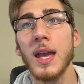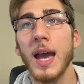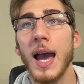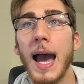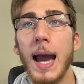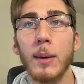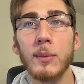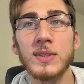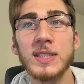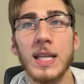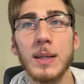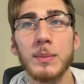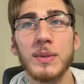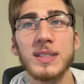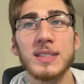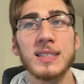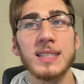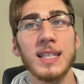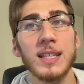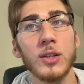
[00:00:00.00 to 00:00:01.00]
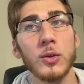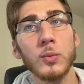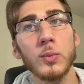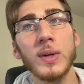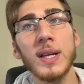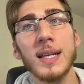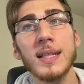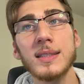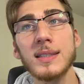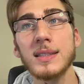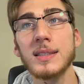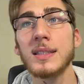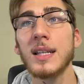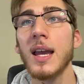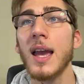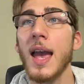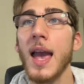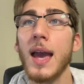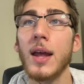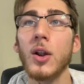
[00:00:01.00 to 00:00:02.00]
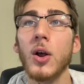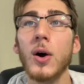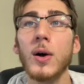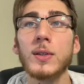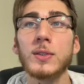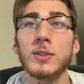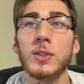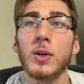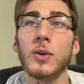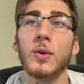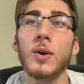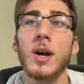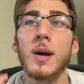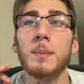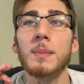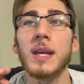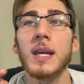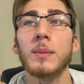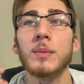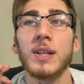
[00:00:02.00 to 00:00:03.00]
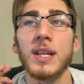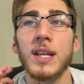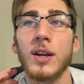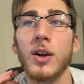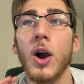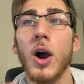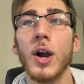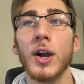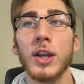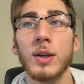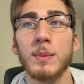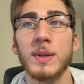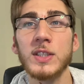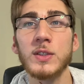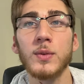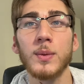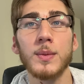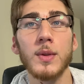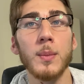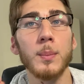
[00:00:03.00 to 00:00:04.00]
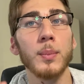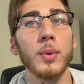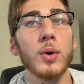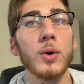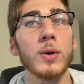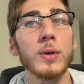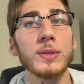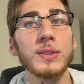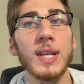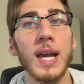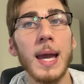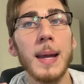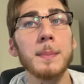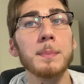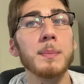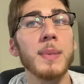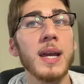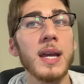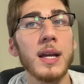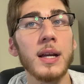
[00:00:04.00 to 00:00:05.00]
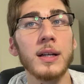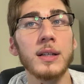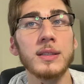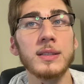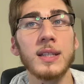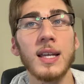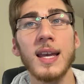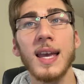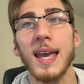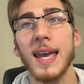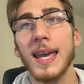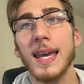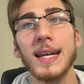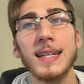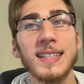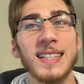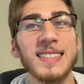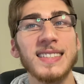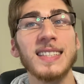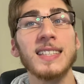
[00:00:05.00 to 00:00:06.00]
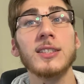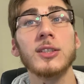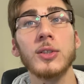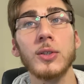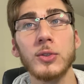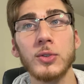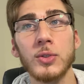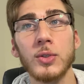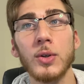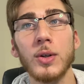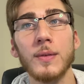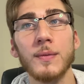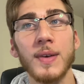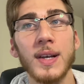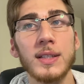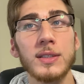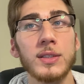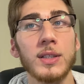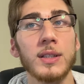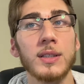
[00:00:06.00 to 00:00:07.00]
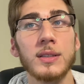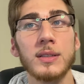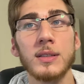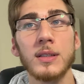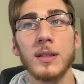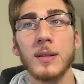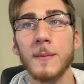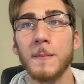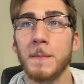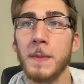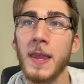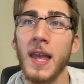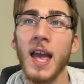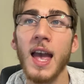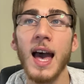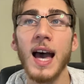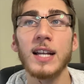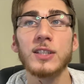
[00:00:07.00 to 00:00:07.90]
I was able to see the risks and also be able to hear arguments from the bulls and bears and institutional investors. I